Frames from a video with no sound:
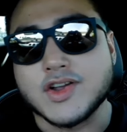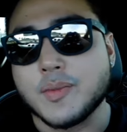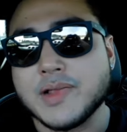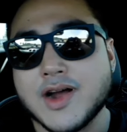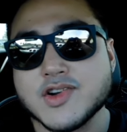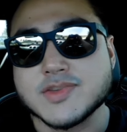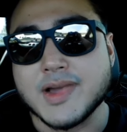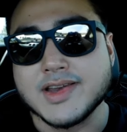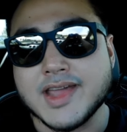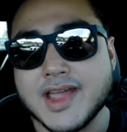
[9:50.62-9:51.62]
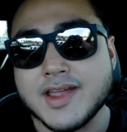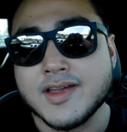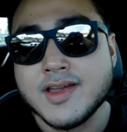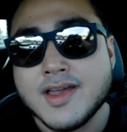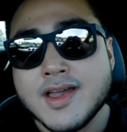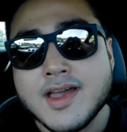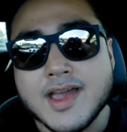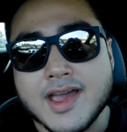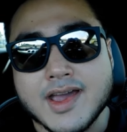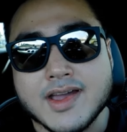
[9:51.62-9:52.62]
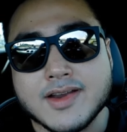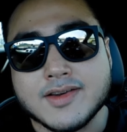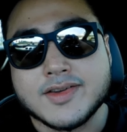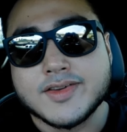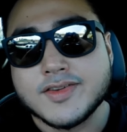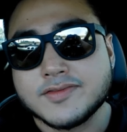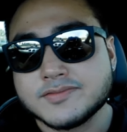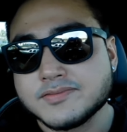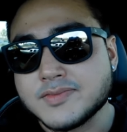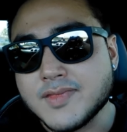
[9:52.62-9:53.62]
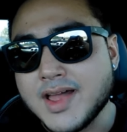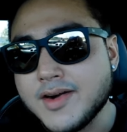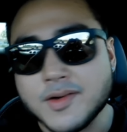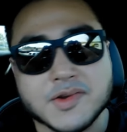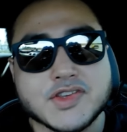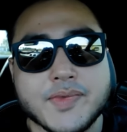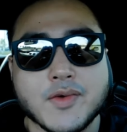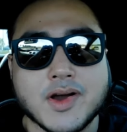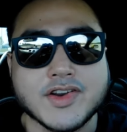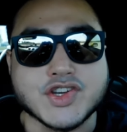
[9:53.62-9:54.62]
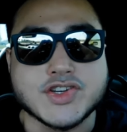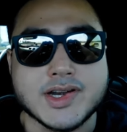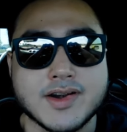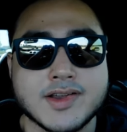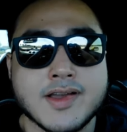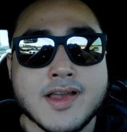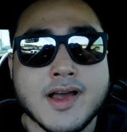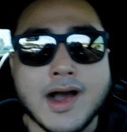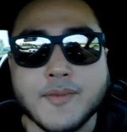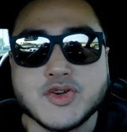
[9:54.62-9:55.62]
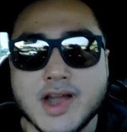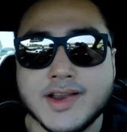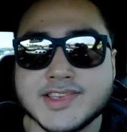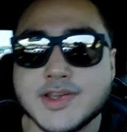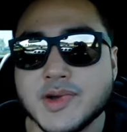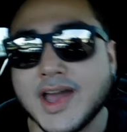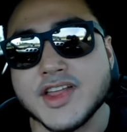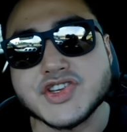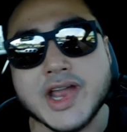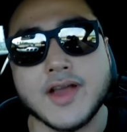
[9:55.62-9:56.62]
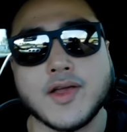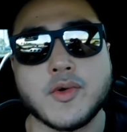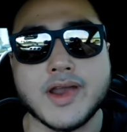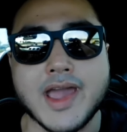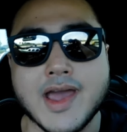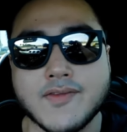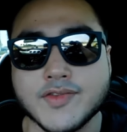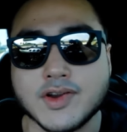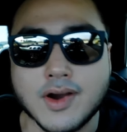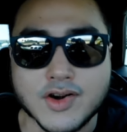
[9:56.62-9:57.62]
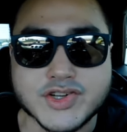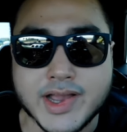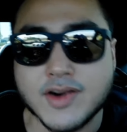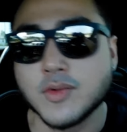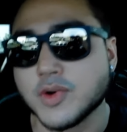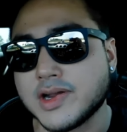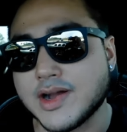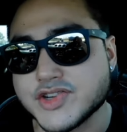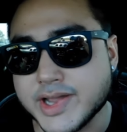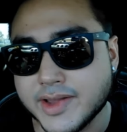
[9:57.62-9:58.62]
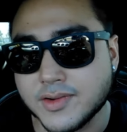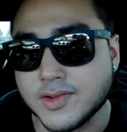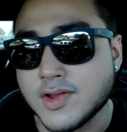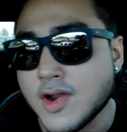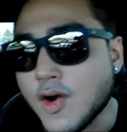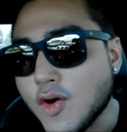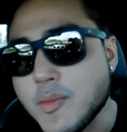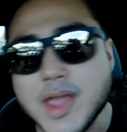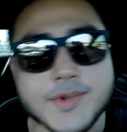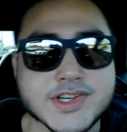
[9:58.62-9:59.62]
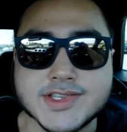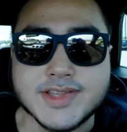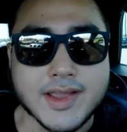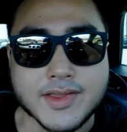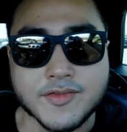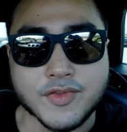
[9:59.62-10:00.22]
a couple hours of my day, and I don't know, it's something I wanted to share. I'm trying to see what kind of channel I want to have. I have a car channel, workout channel, or maybe just daily